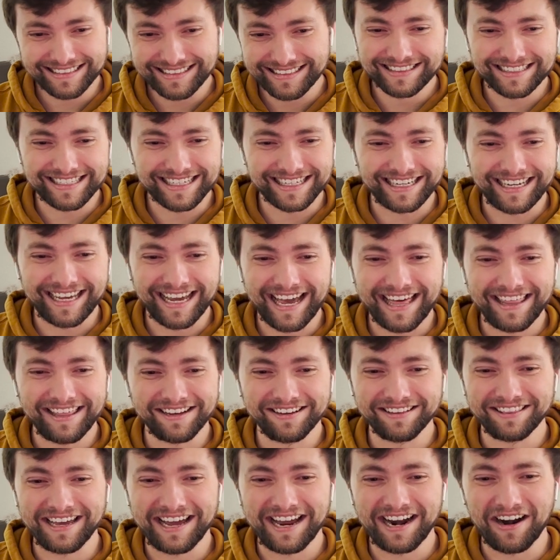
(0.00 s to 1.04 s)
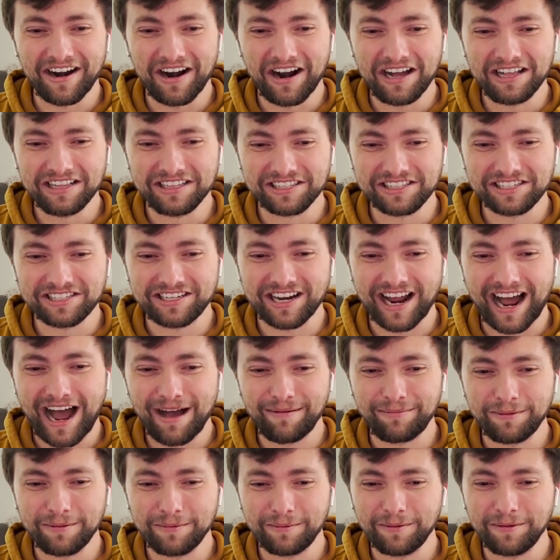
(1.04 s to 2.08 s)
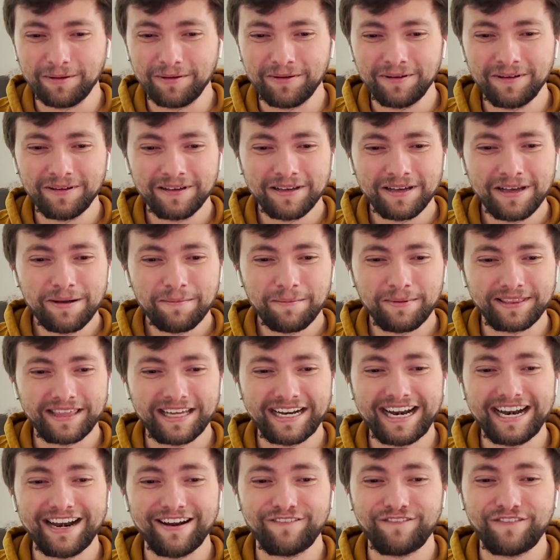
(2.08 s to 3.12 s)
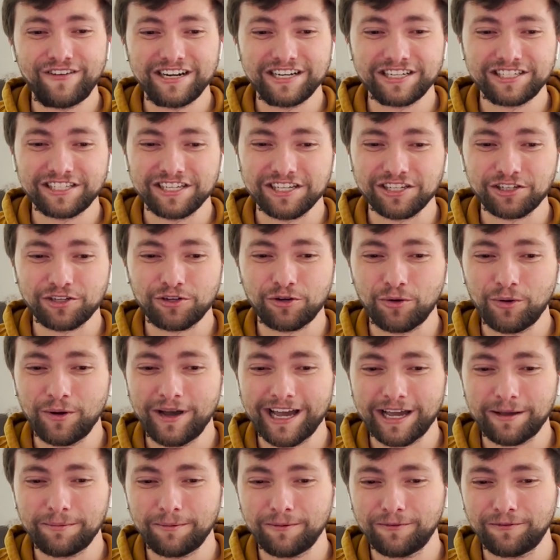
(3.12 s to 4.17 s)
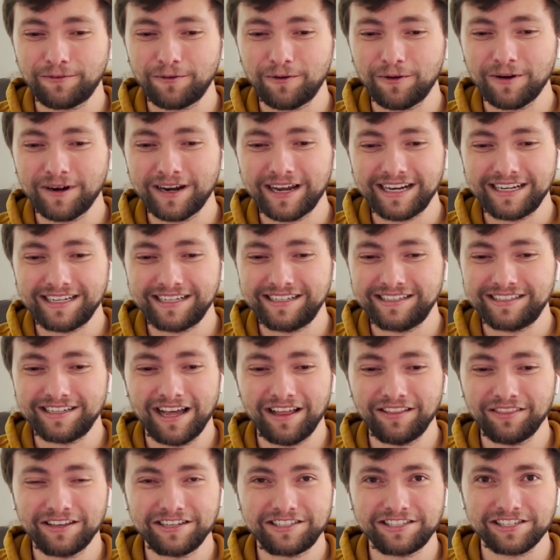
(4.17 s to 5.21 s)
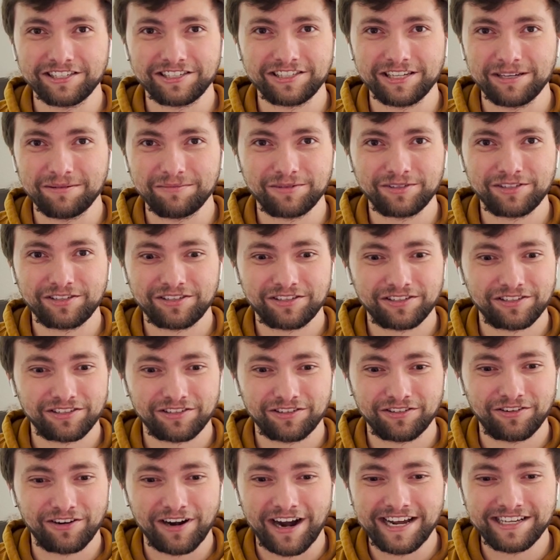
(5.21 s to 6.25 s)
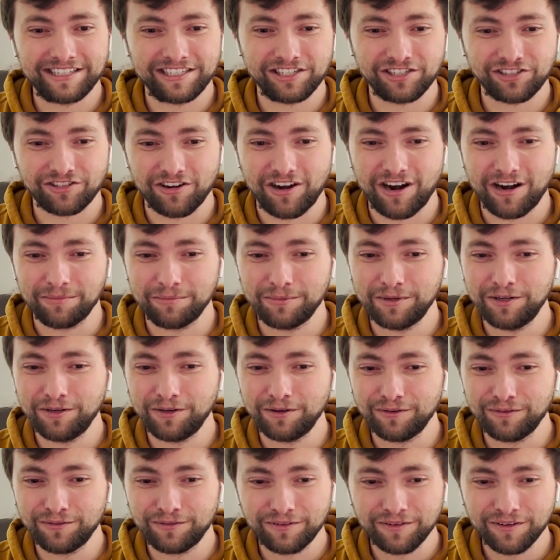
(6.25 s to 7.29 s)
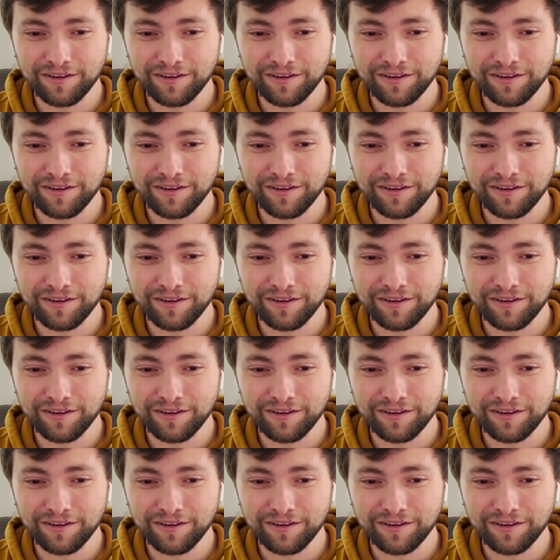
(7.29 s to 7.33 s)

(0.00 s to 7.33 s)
Together, they are unstoppable. But they need to finish this quick before he unleashes some crazy strong move.